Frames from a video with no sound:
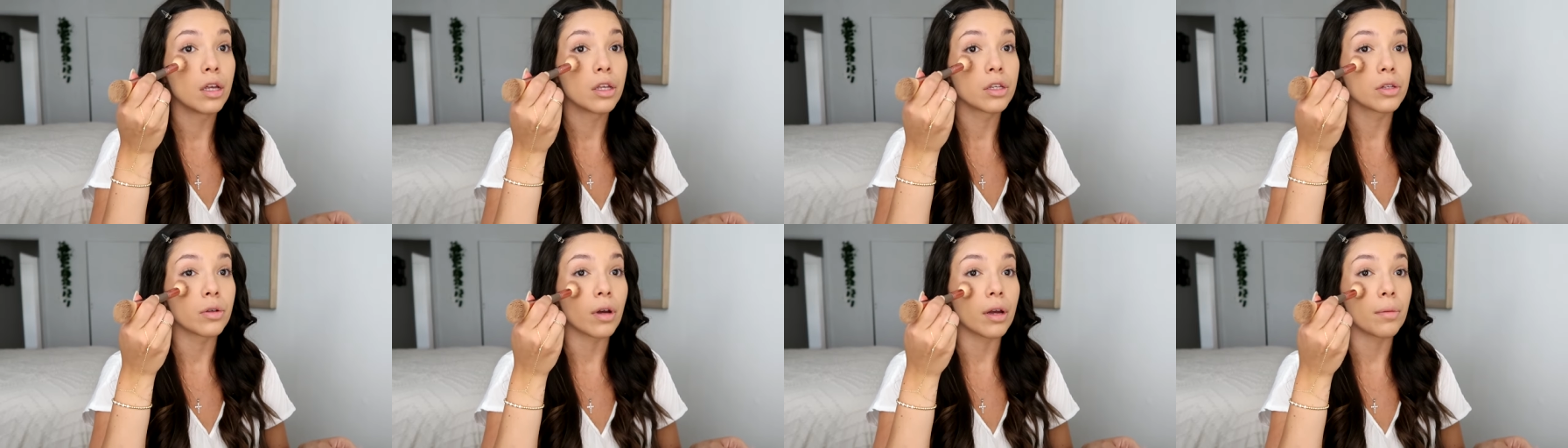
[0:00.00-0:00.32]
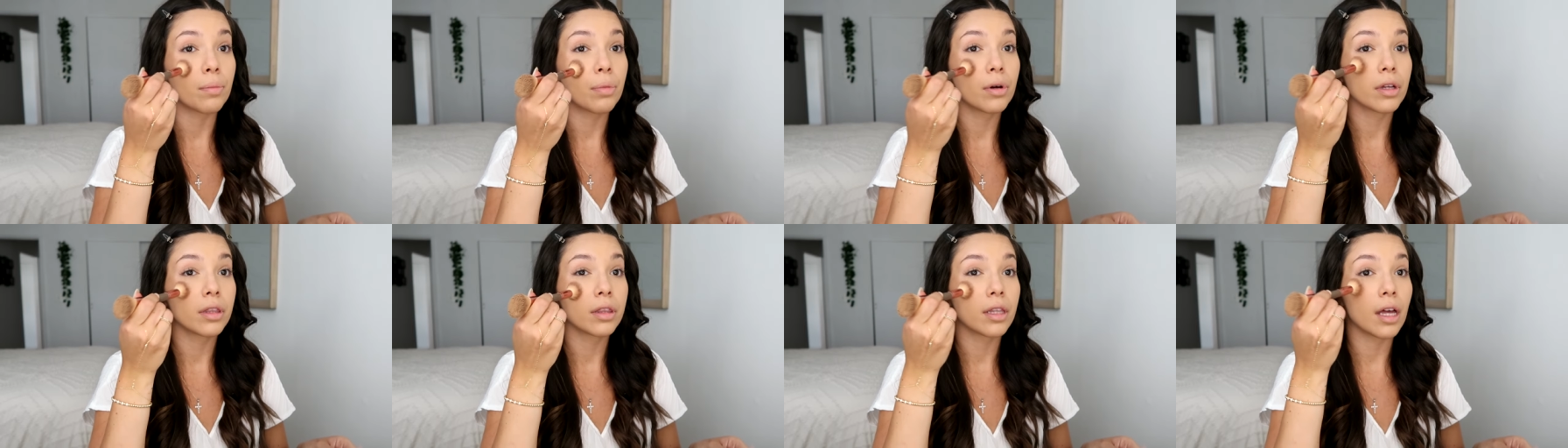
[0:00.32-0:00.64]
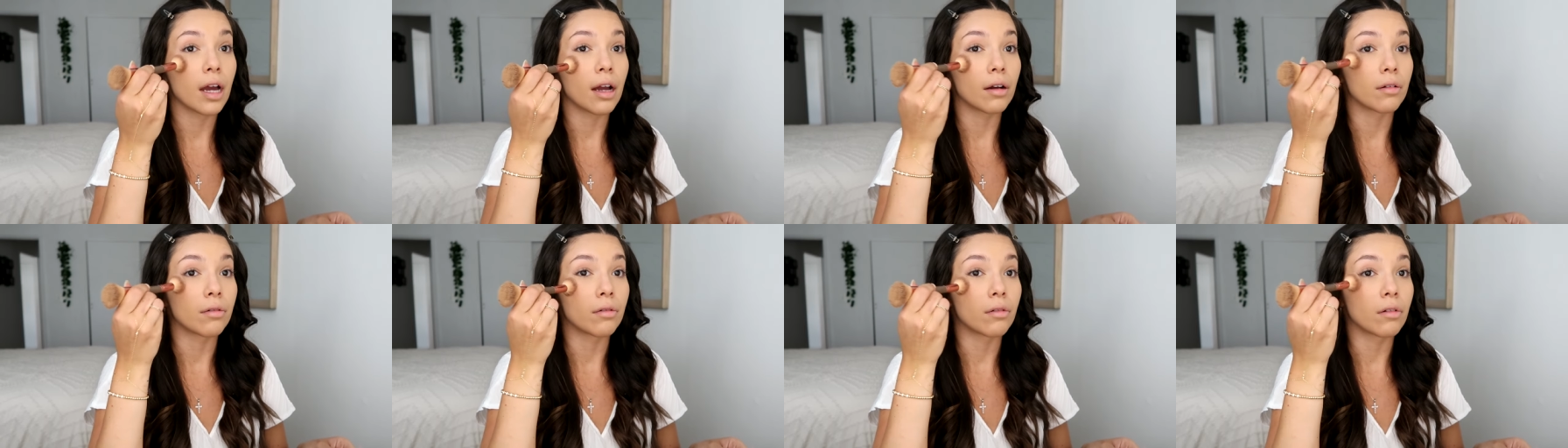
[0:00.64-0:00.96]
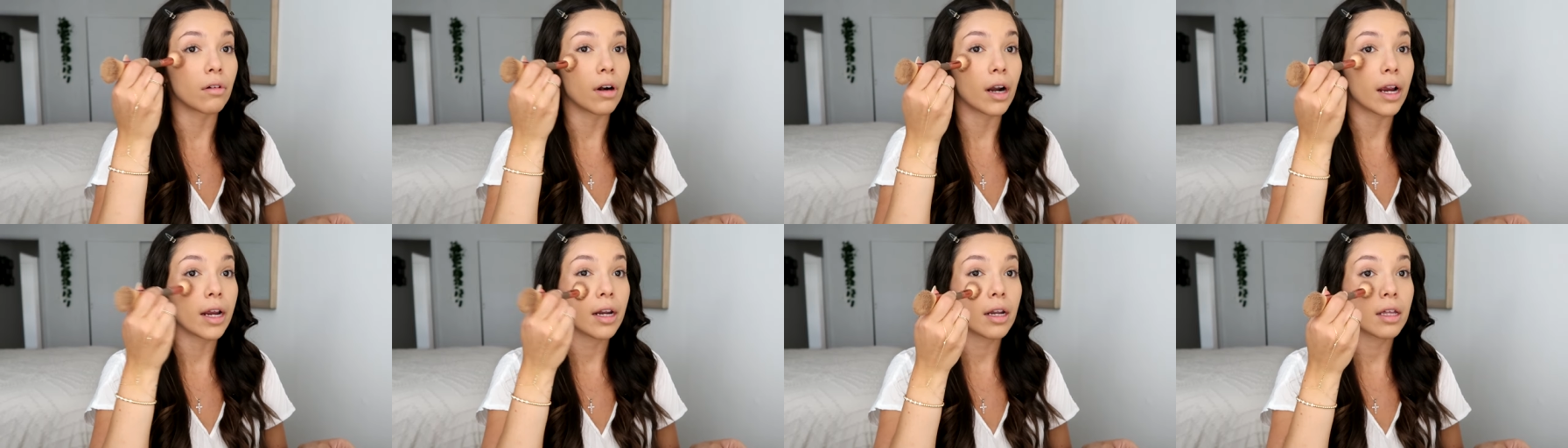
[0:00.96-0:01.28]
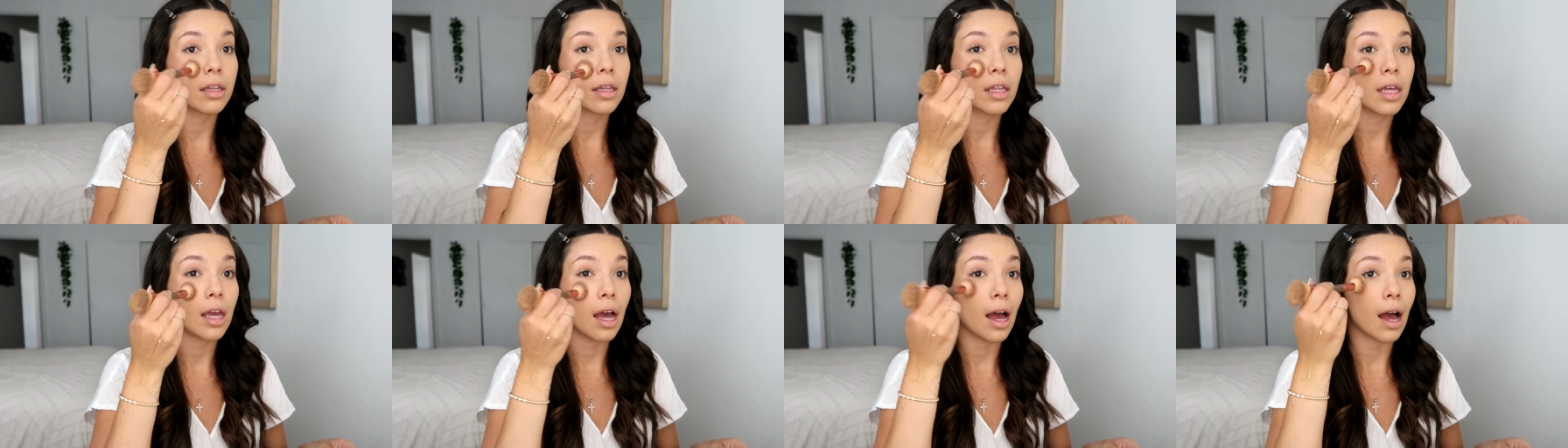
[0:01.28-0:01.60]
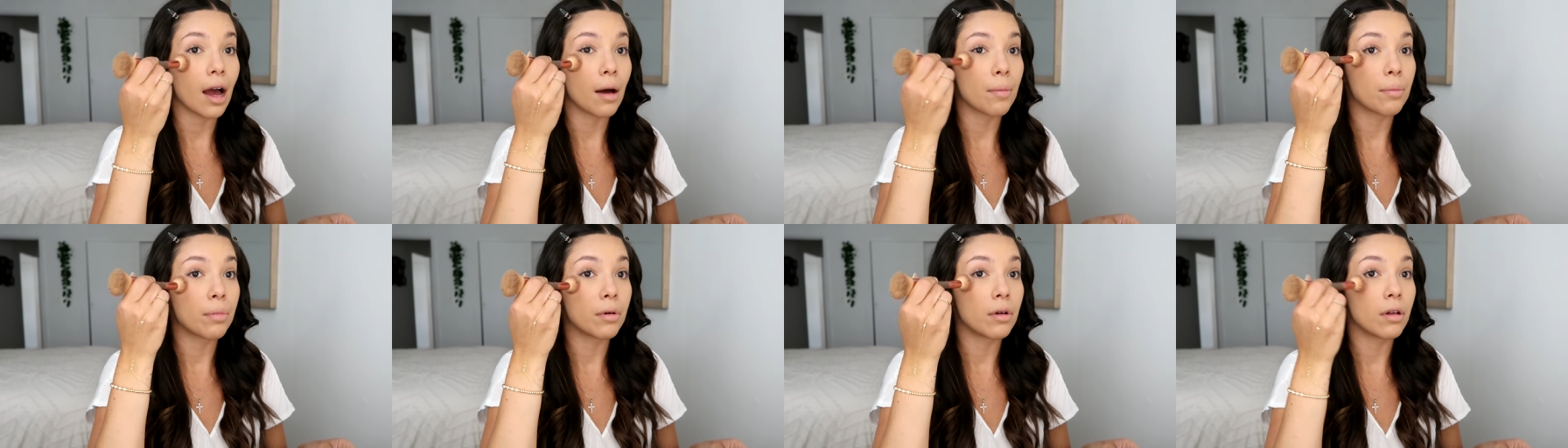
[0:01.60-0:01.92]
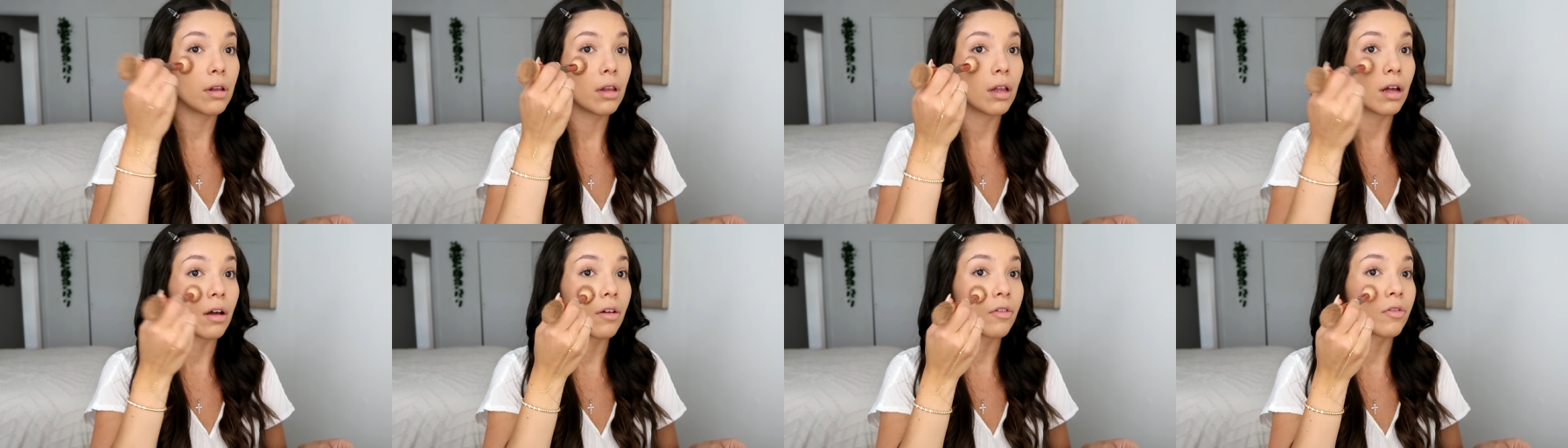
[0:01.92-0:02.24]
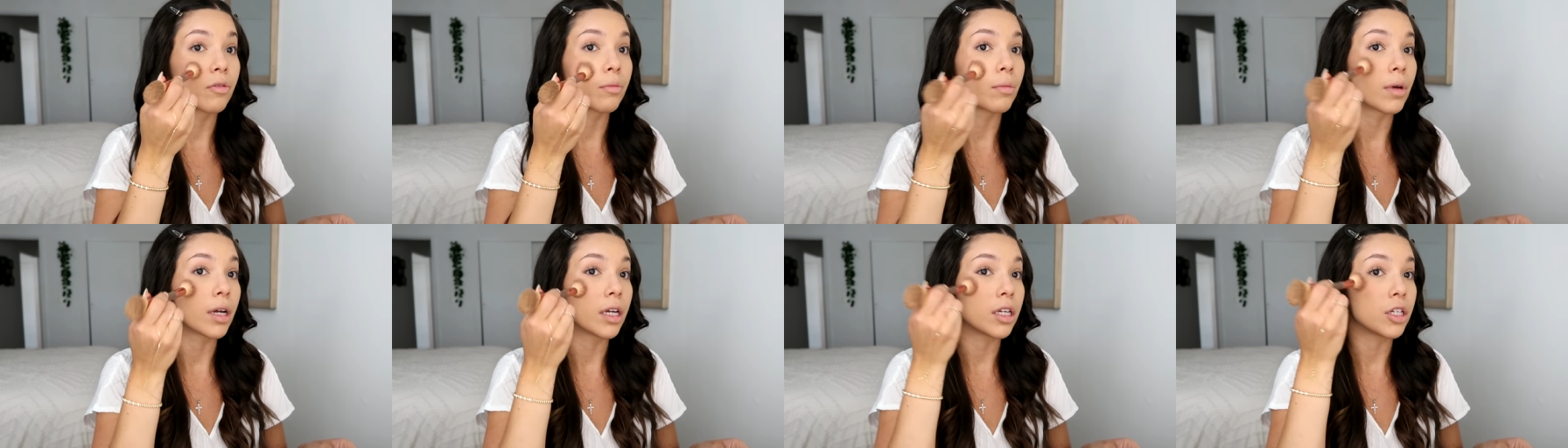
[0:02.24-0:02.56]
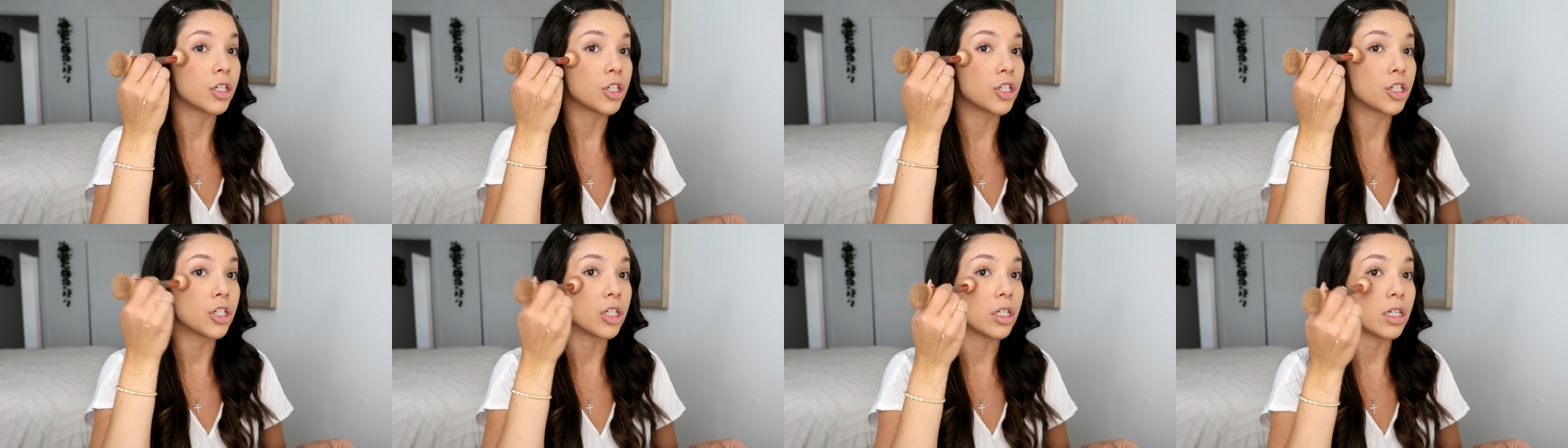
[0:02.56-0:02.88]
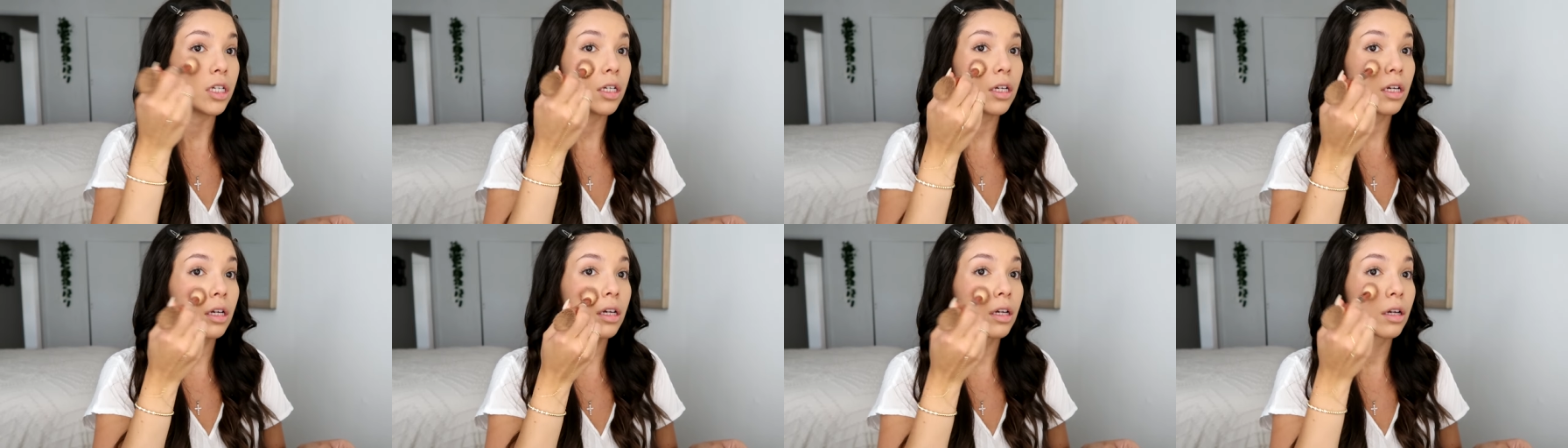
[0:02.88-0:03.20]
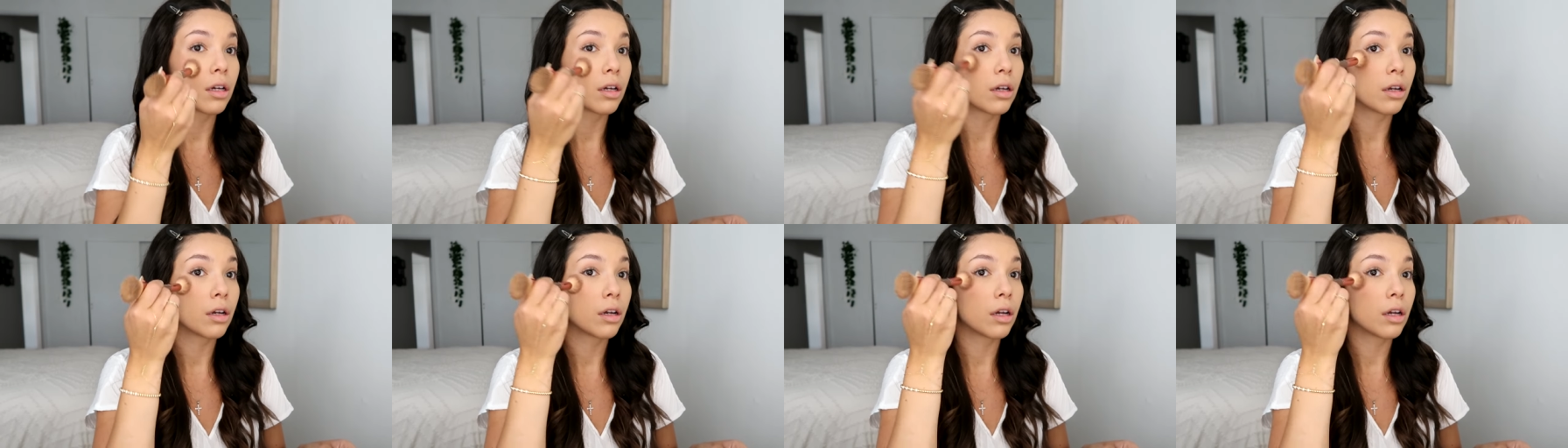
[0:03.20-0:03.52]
So I put that right on the apple of my cheek,